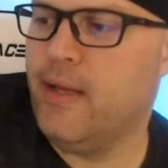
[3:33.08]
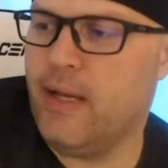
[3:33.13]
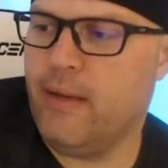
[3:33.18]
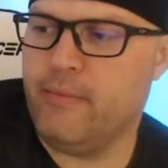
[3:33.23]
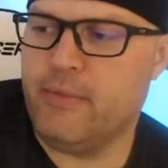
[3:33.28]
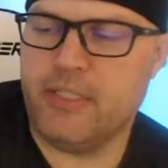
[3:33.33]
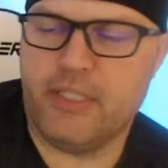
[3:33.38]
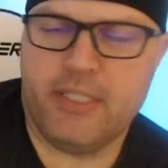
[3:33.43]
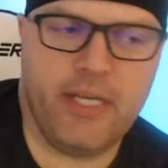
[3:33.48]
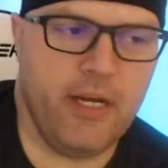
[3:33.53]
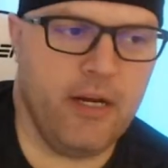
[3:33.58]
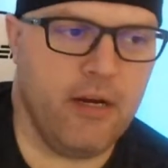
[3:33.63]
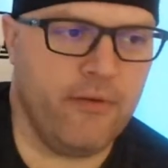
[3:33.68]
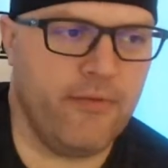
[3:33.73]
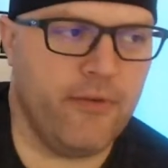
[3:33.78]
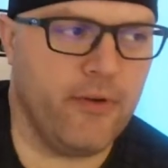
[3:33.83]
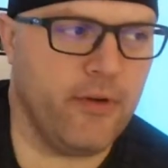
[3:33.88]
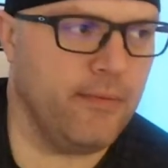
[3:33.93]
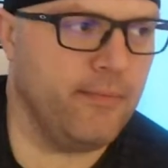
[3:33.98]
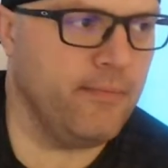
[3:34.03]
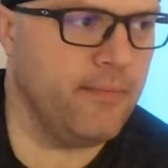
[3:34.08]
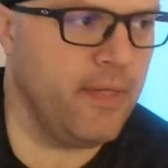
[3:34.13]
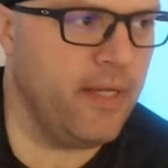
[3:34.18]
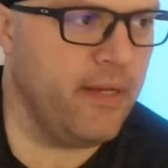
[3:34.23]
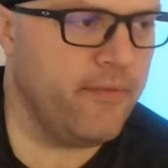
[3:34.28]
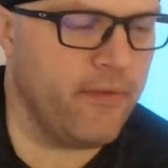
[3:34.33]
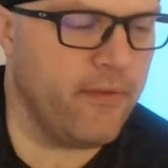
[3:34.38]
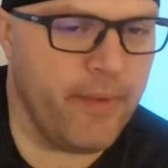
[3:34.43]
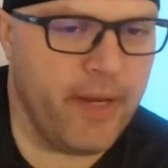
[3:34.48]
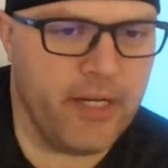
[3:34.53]
I'm just here for
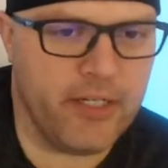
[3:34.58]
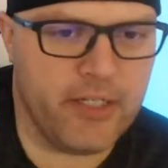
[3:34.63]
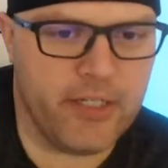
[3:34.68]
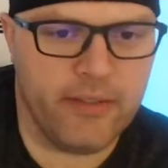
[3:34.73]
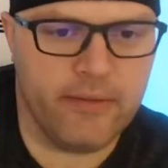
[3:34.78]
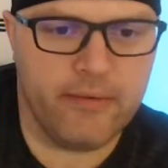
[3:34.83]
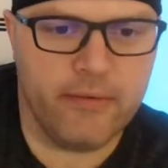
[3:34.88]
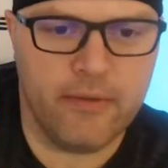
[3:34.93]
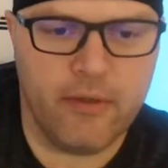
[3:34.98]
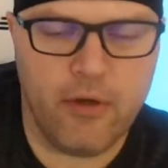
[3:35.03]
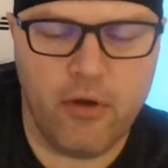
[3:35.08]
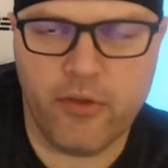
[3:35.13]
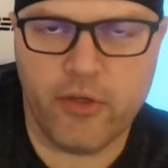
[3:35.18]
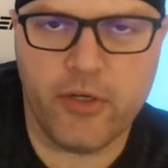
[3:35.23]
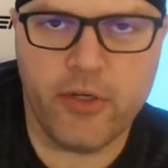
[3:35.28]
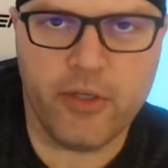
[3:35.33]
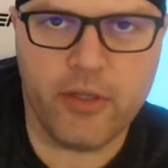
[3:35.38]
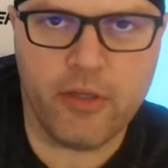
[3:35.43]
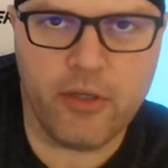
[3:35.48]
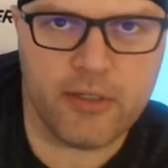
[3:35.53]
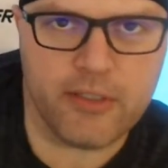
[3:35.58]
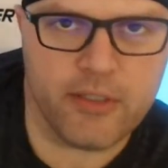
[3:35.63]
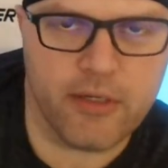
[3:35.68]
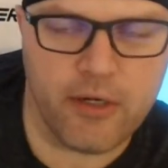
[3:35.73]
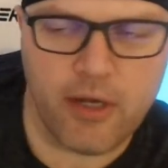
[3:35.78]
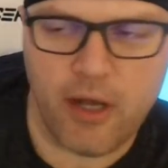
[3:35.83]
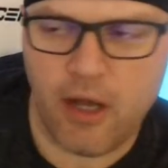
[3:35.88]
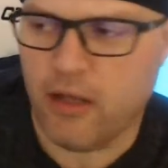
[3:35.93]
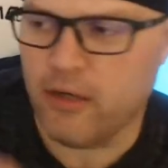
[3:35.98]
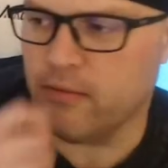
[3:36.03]
information. All the good looks are
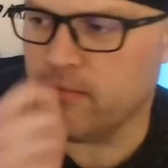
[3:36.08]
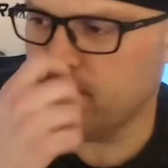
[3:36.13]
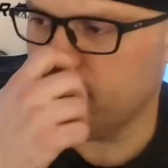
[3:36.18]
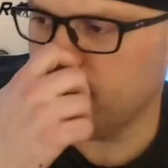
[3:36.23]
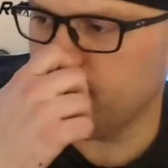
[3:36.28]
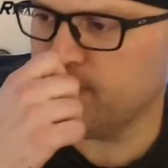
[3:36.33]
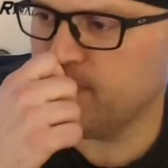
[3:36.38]
gone.